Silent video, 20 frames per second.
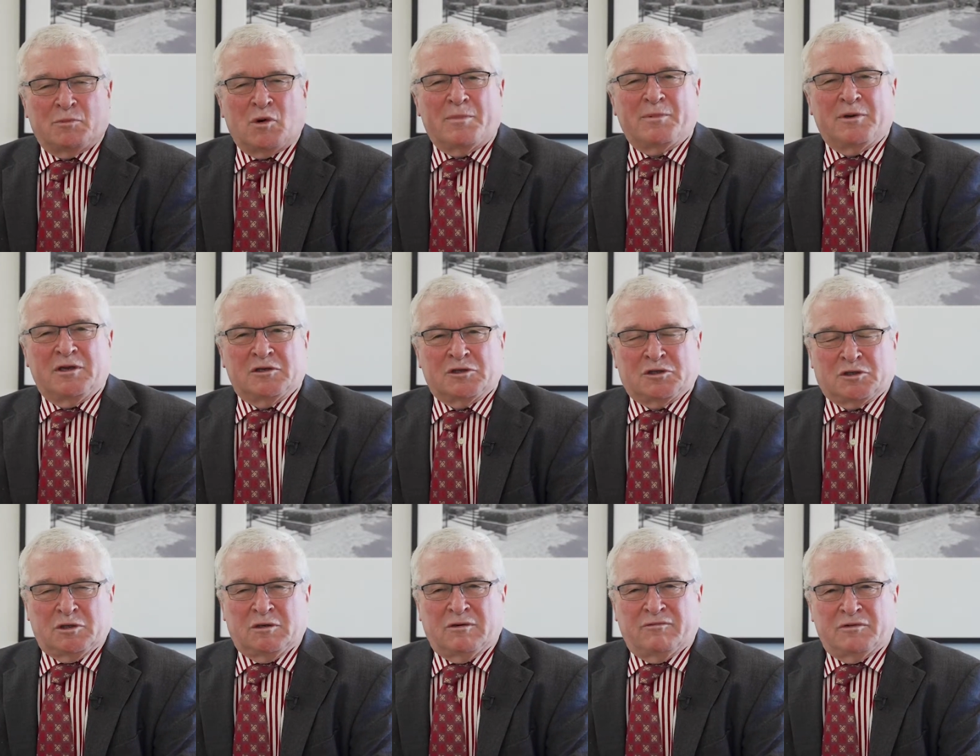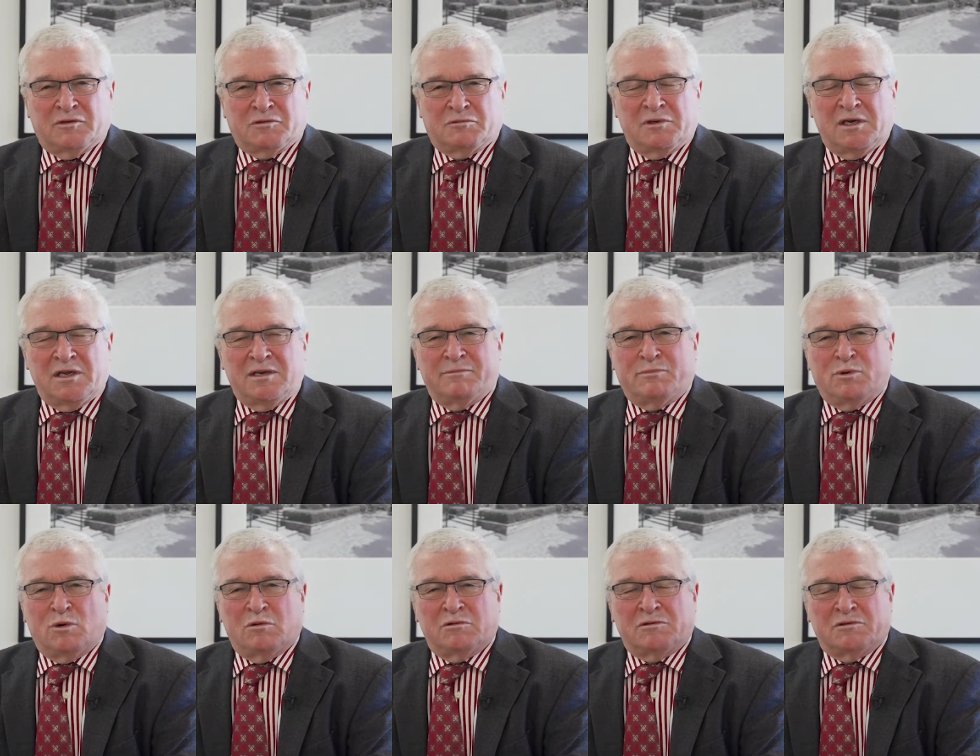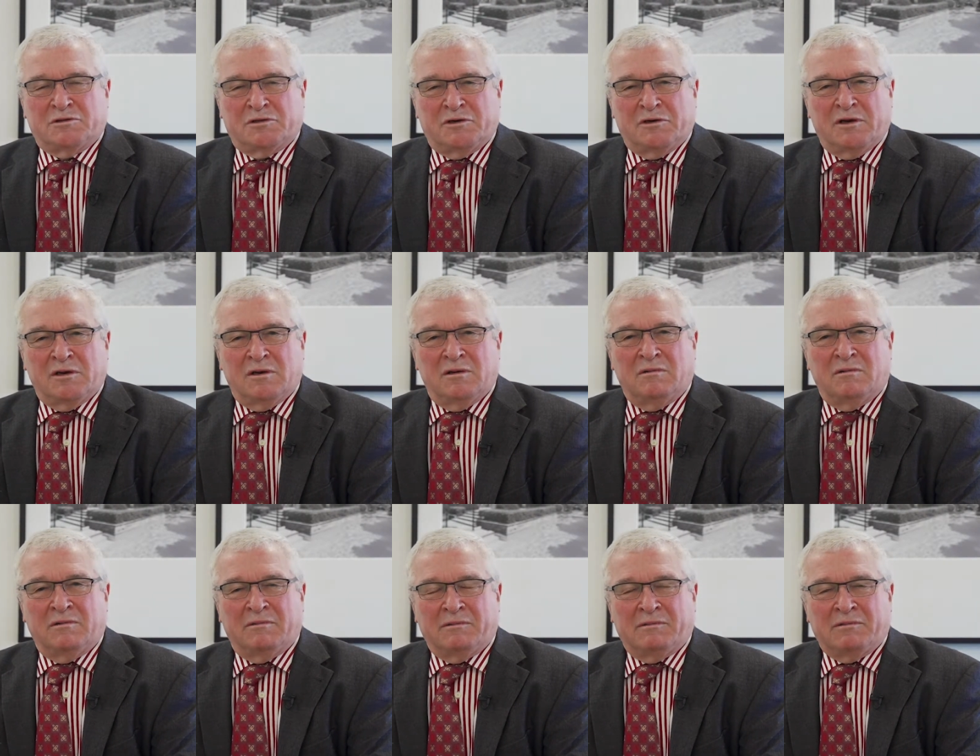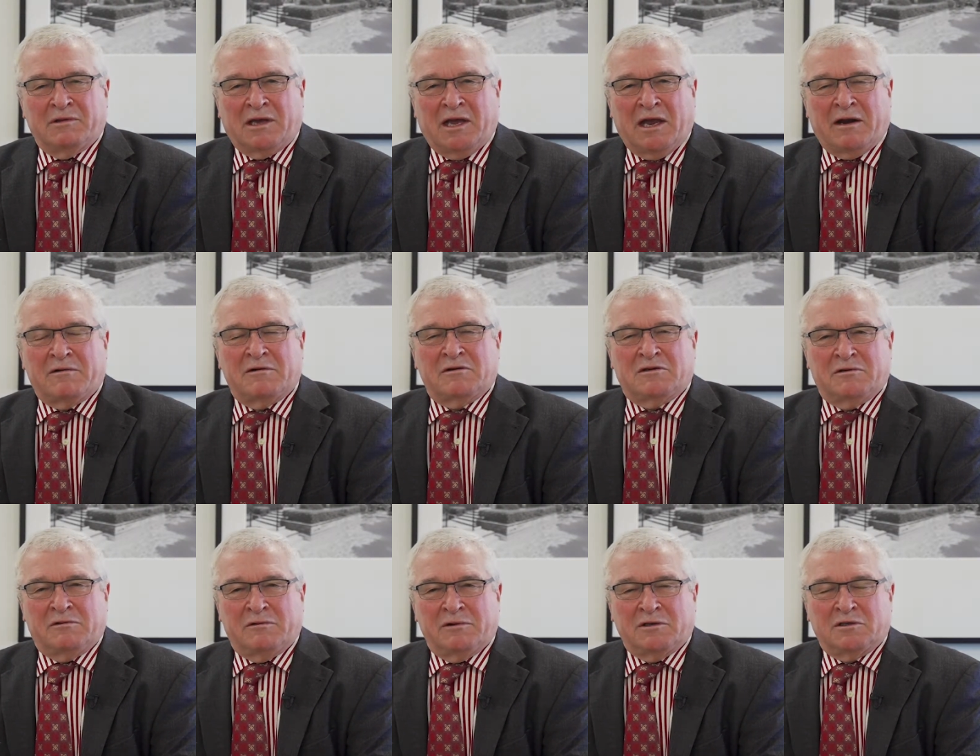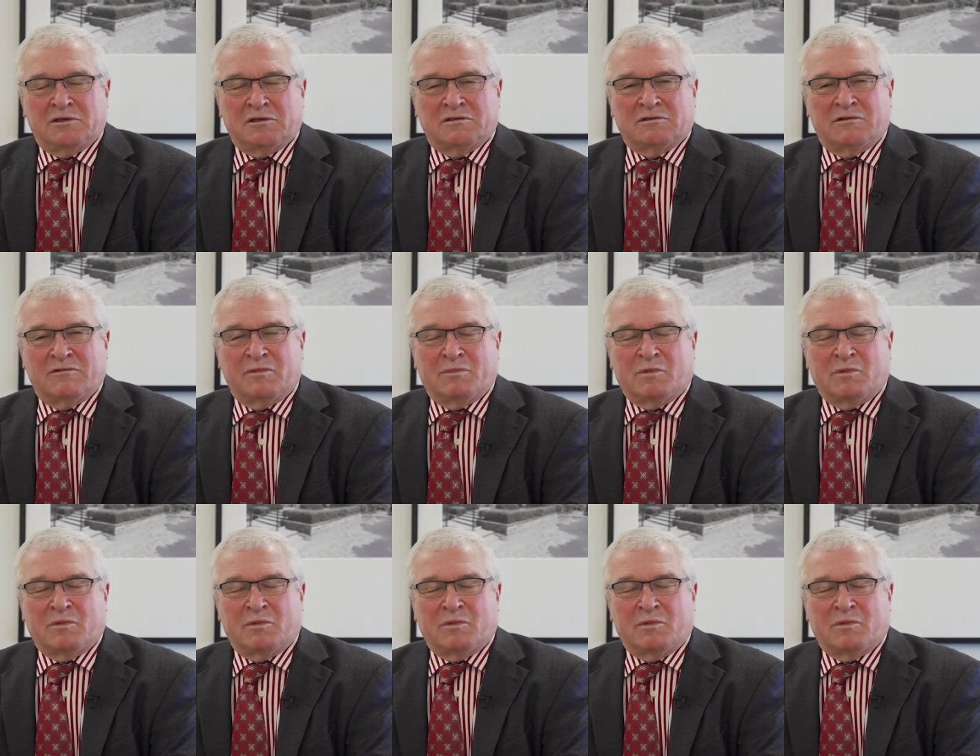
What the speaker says: property itself is really important to know the characteristics of the